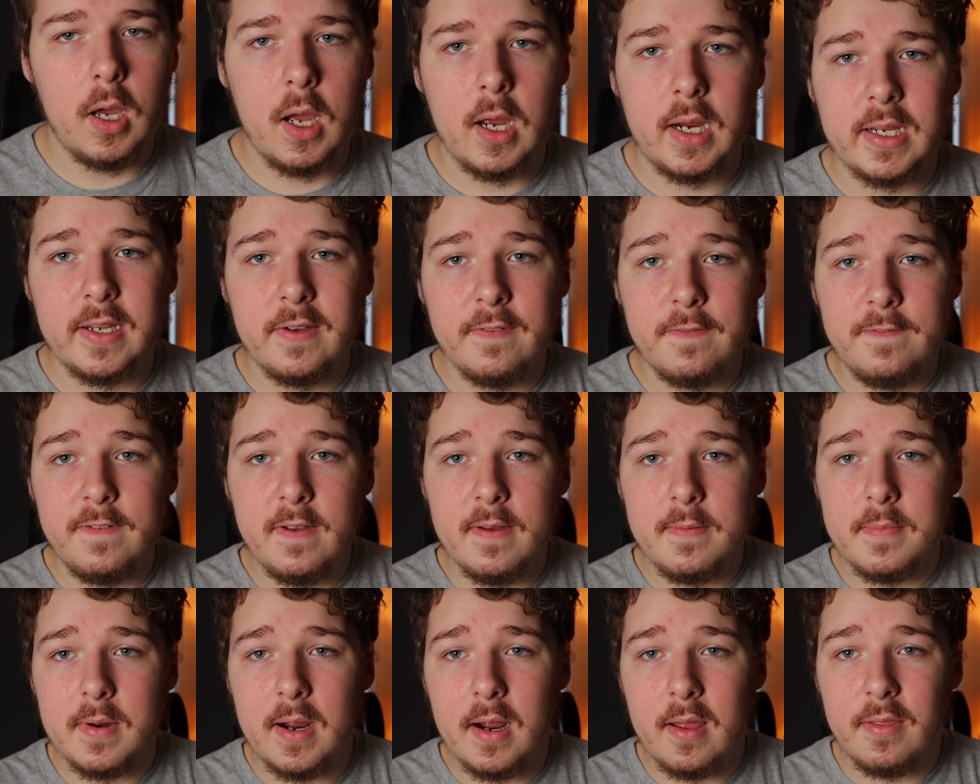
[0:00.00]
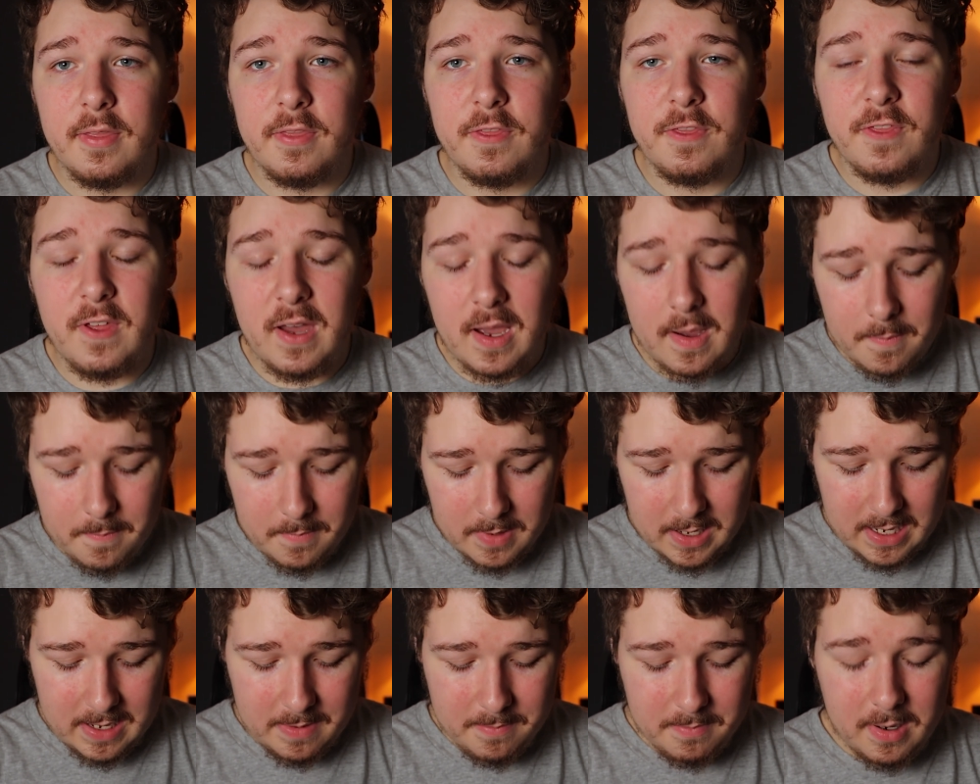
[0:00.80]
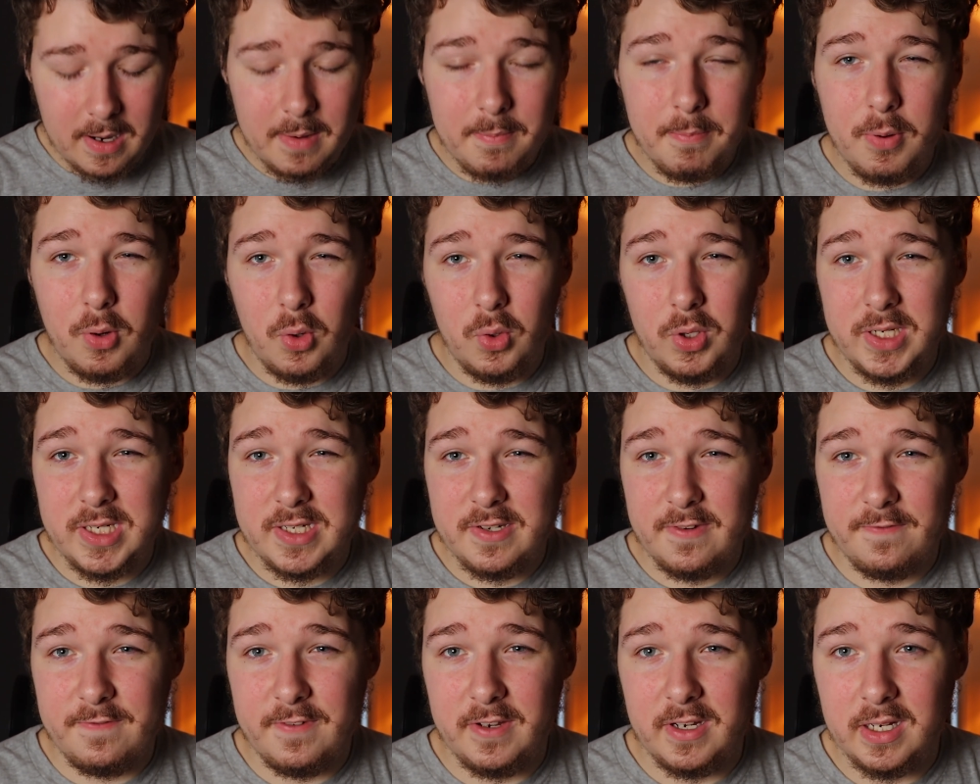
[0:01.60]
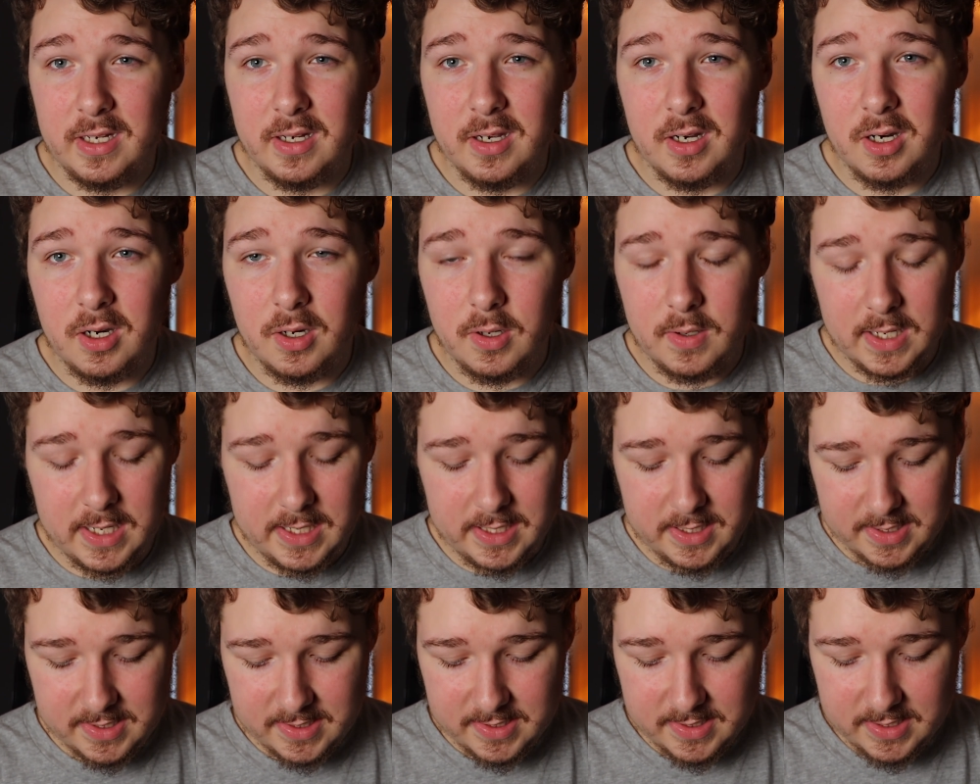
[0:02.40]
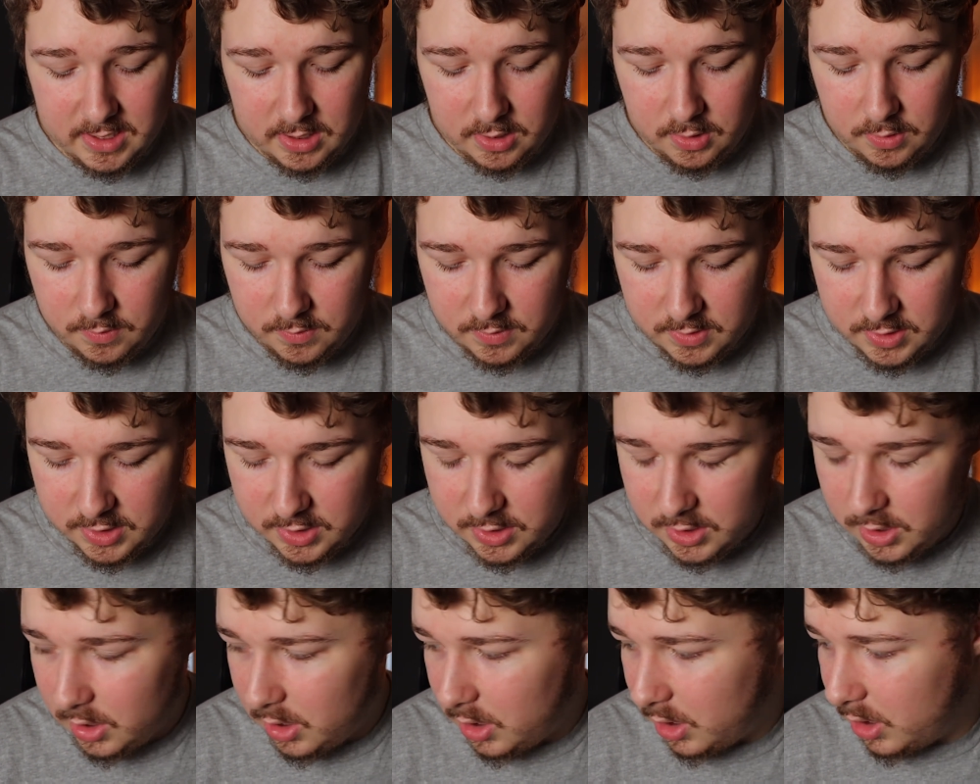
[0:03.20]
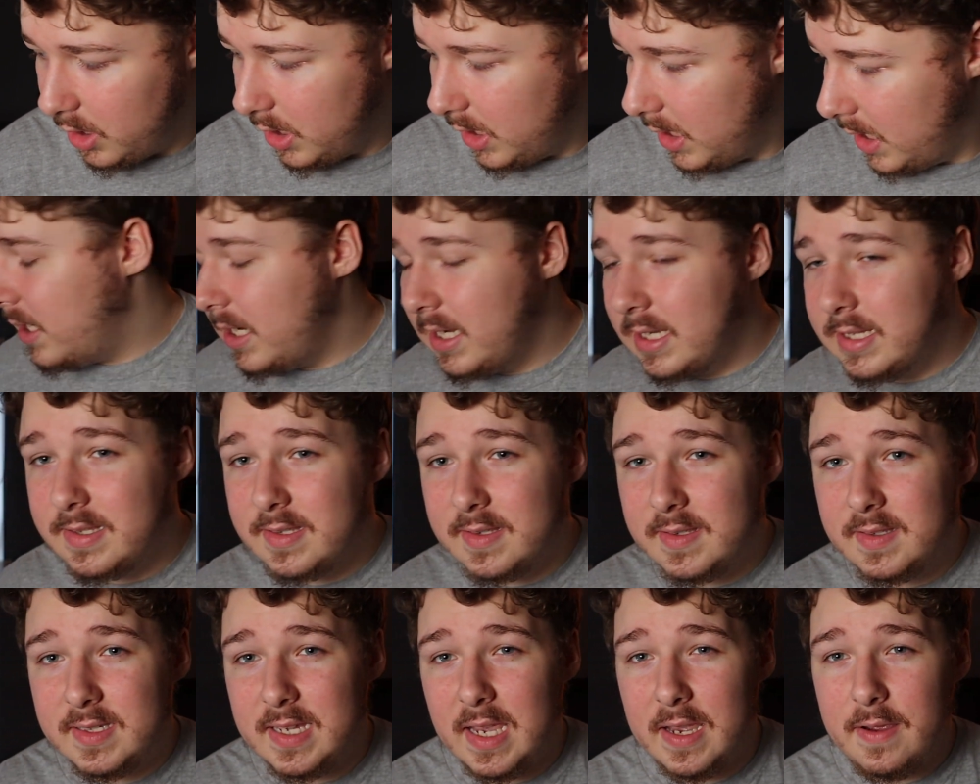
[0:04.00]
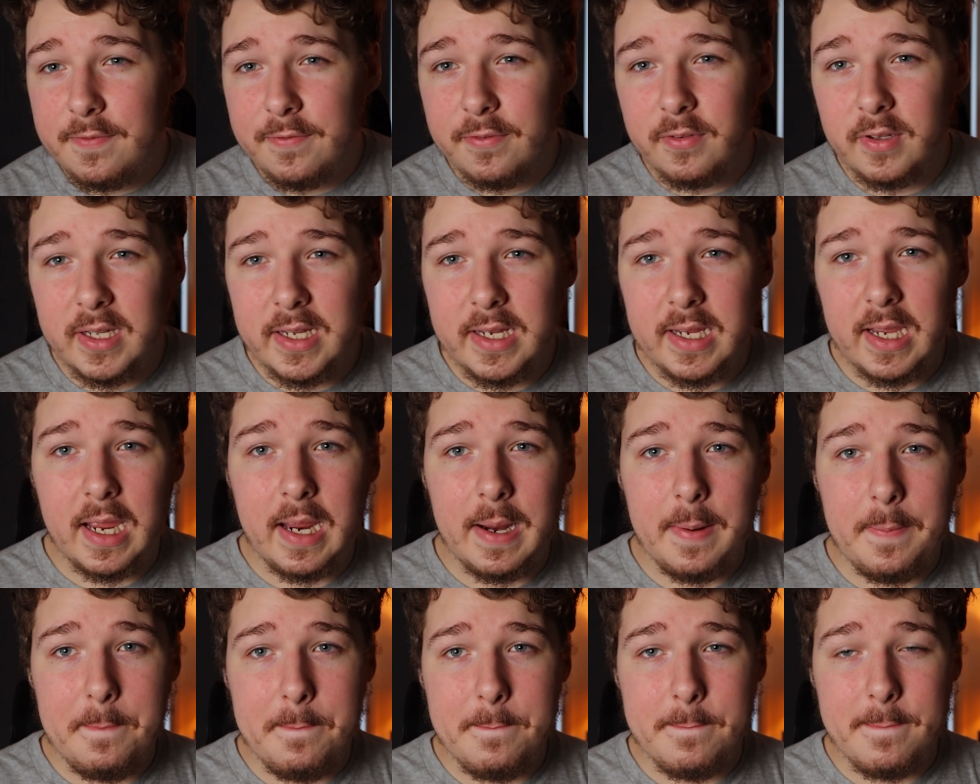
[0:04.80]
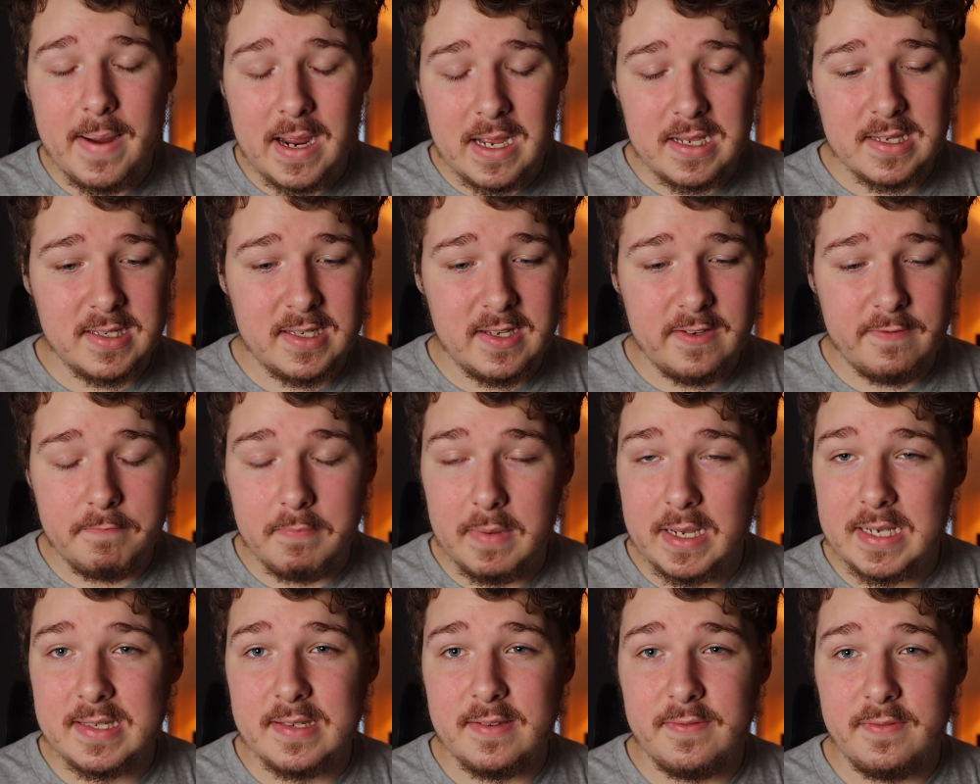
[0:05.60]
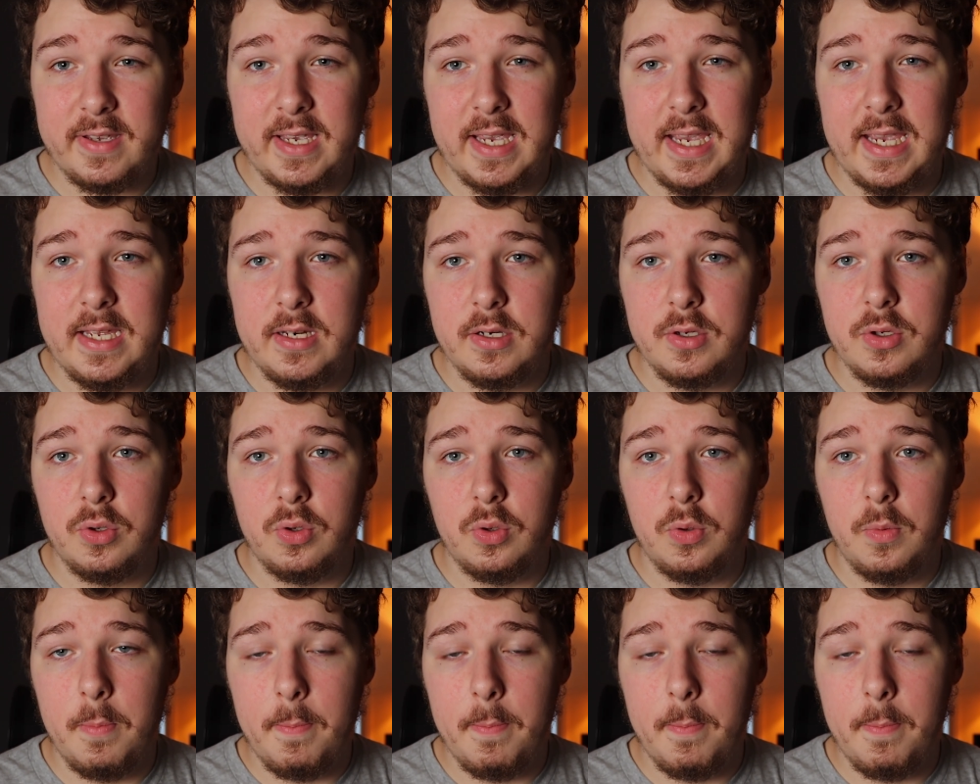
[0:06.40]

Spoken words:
I can fit my thumb and my pointer finger around it still. So it's definitely a massive handle.